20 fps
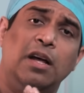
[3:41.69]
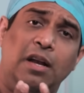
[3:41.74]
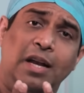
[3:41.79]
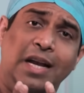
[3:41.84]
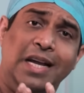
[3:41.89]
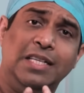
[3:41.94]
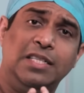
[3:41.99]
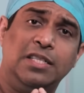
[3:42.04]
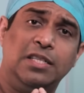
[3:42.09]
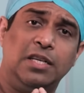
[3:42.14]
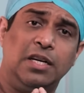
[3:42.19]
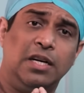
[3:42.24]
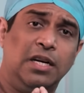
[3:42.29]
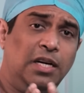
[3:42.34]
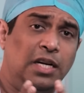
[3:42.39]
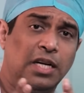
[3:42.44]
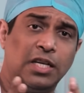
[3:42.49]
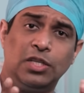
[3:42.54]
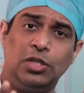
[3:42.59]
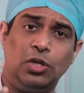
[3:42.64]
Rest
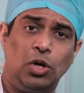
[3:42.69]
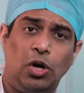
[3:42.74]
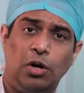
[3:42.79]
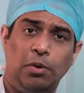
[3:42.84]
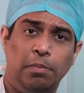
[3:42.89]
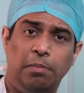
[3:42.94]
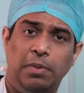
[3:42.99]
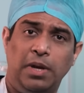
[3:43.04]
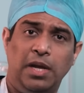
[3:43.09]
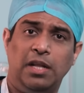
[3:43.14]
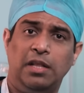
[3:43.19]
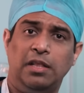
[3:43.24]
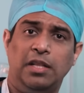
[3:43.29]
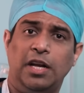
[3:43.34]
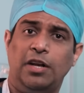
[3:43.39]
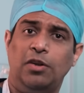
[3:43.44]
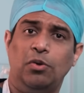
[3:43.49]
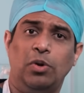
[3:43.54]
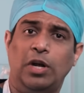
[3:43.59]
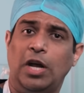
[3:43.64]
does not mean
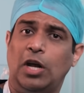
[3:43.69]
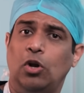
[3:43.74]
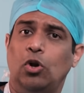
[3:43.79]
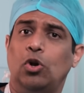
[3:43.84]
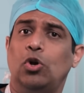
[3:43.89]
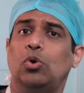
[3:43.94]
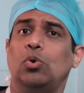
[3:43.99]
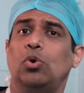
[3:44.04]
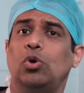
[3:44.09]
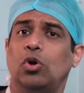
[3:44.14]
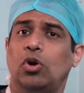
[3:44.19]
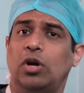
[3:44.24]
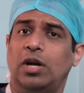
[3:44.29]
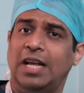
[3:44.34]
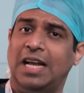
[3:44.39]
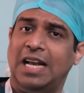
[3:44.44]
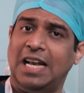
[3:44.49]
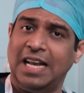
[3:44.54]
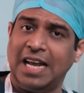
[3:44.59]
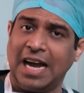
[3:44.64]
that you cannot do your
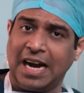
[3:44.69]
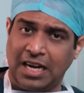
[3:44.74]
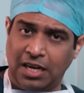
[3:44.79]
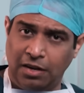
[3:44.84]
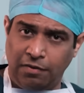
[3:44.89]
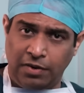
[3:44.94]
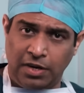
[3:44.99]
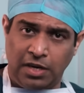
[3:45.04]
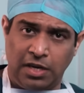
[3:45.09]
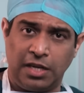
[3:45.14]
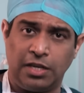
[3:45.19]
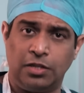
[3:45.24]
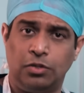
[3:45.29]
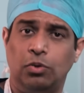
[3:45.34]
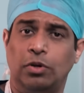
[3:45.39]
daily activities.